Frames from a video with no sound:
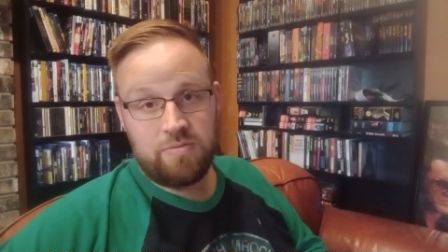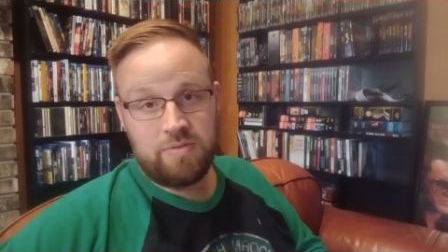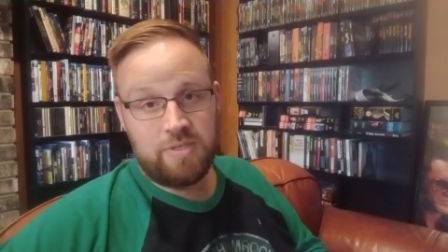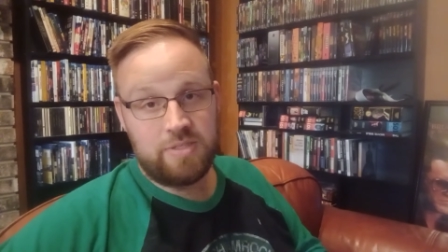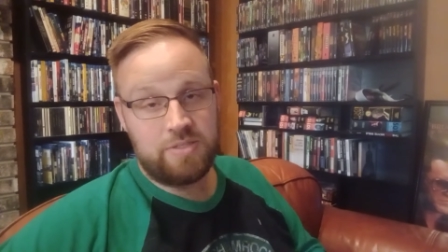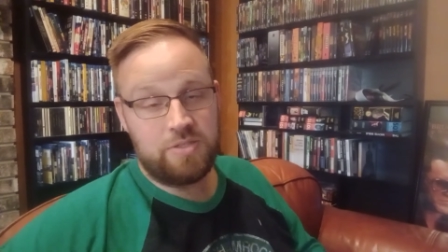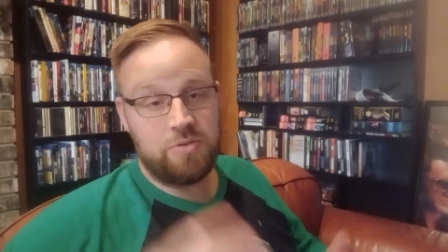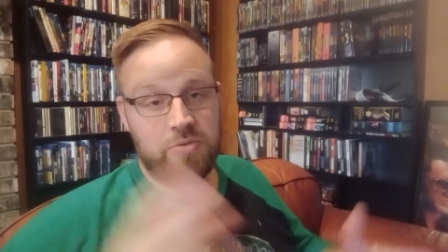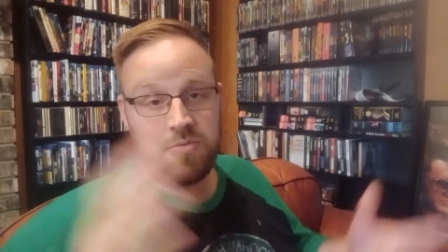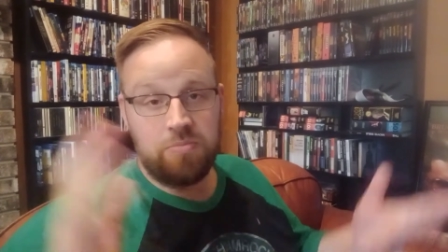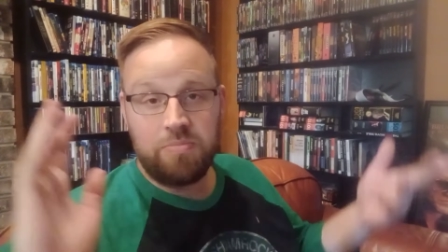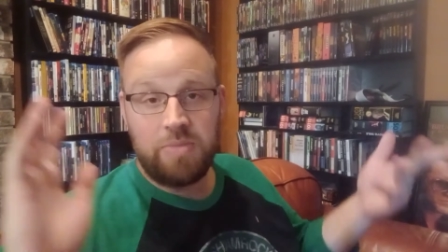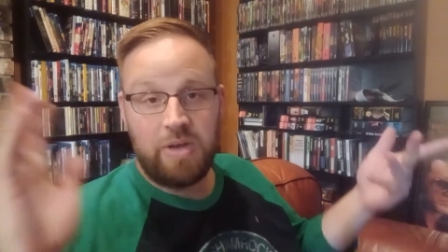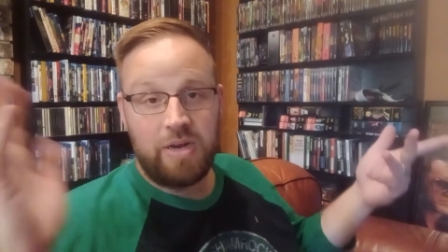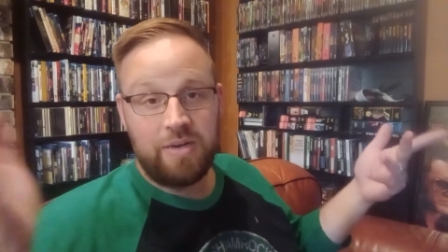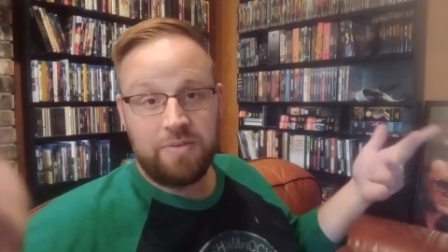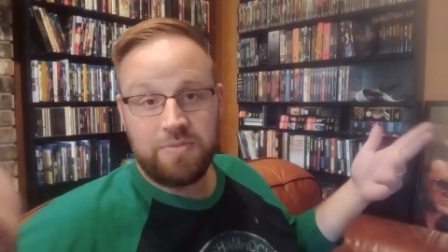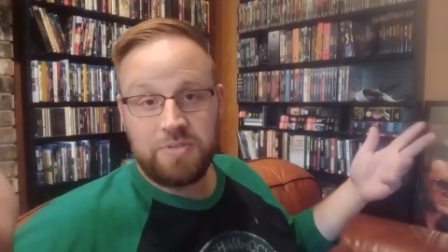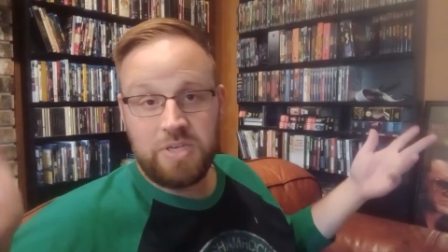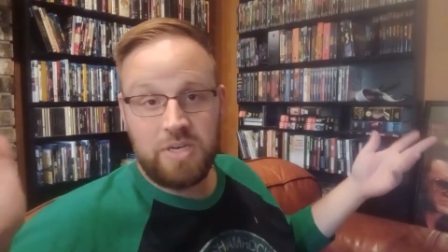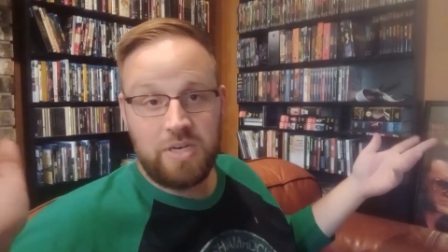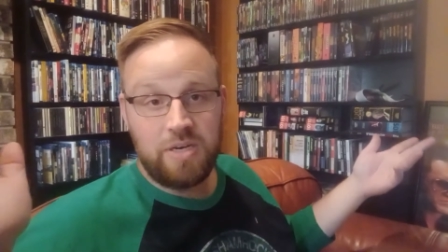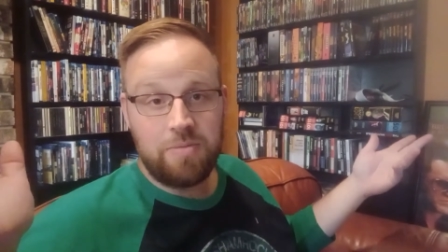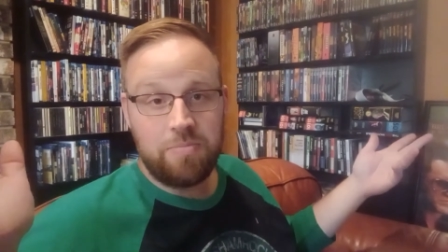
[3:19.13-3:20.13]
as you might
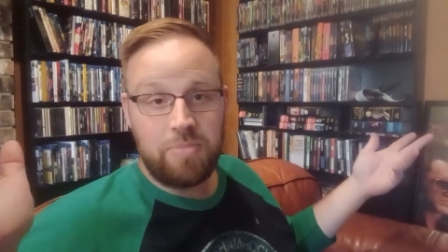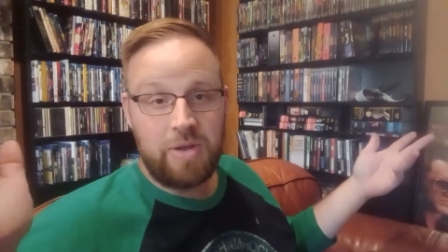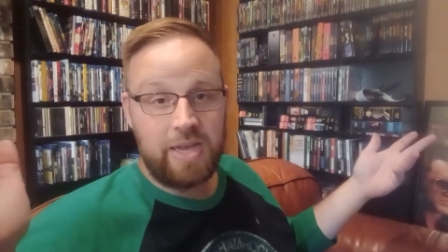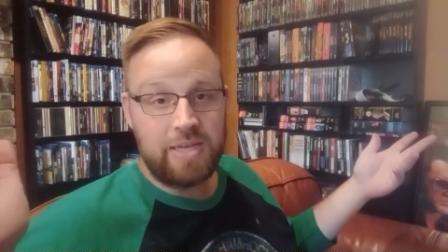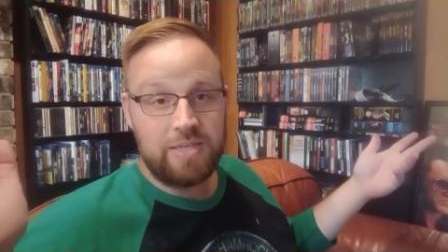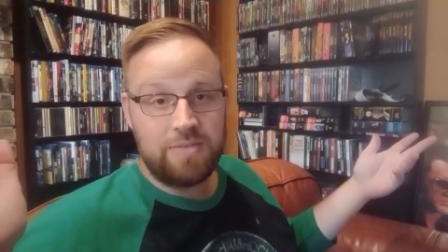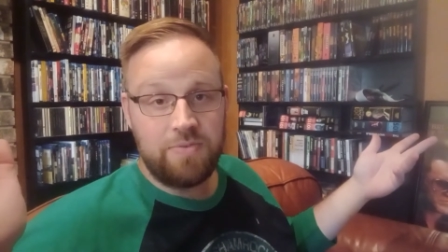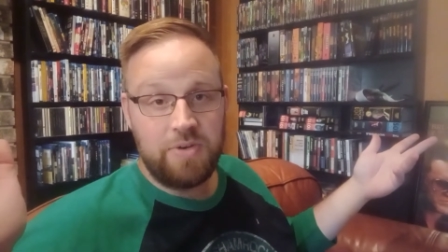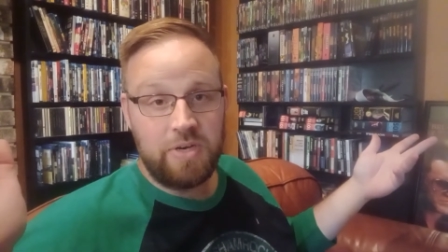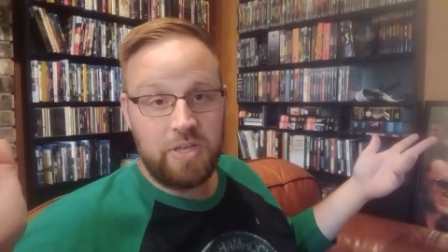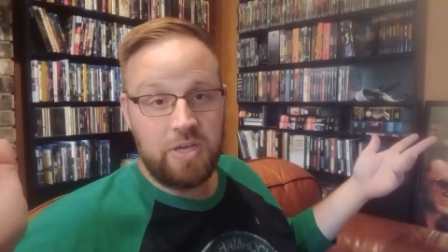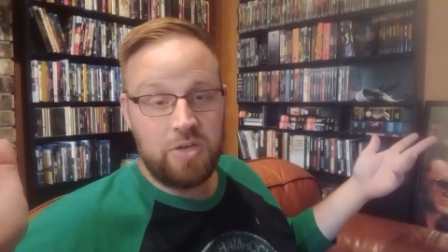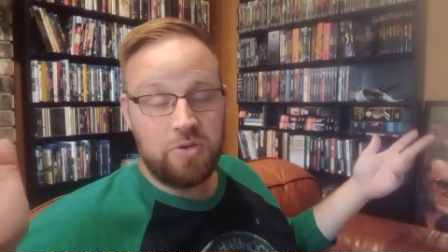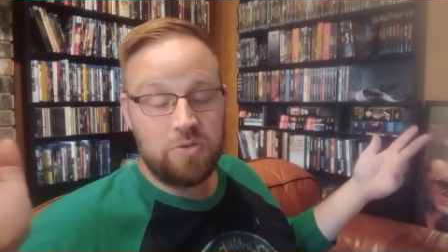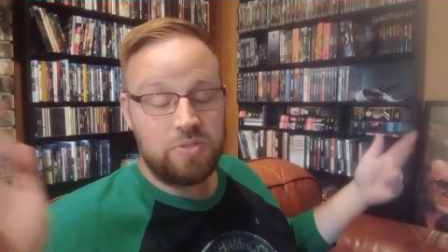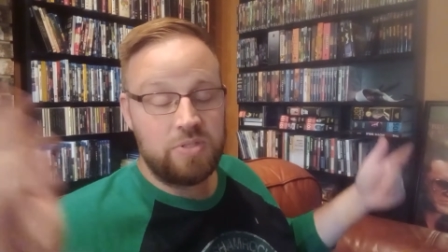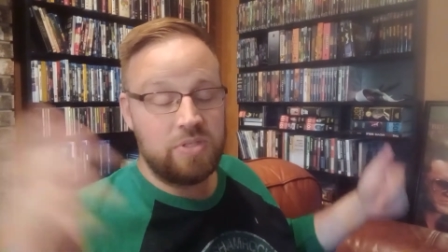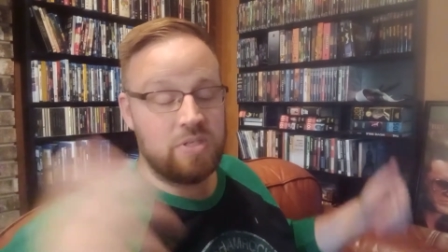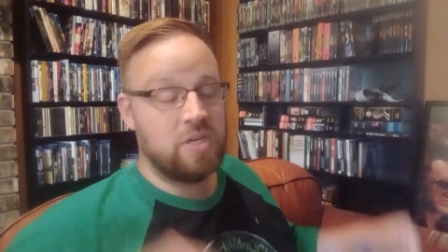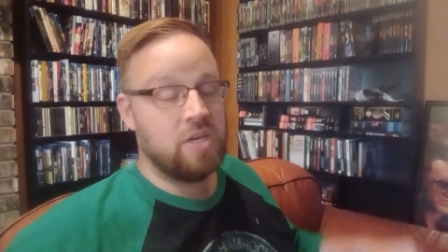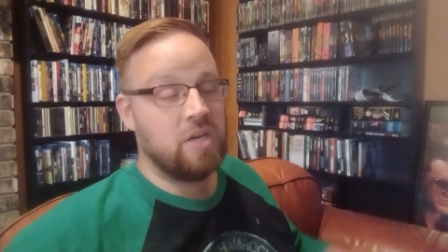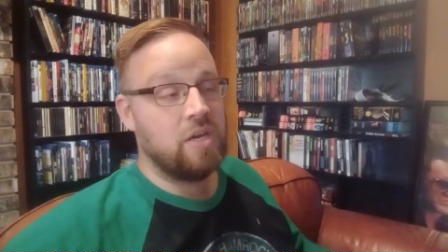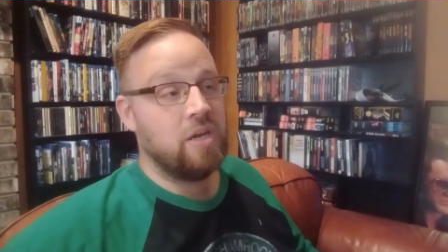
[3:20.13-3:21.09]
have seen in past videos.